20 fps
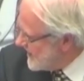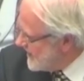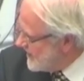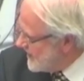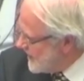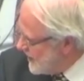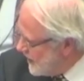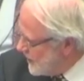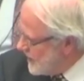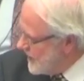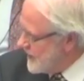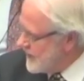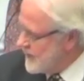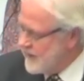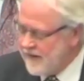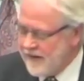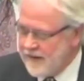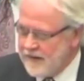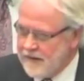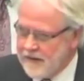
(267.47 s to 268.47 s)
So it's
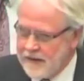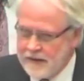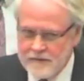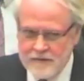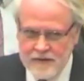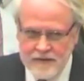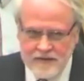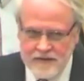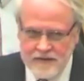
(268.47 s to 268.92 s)
in the interest of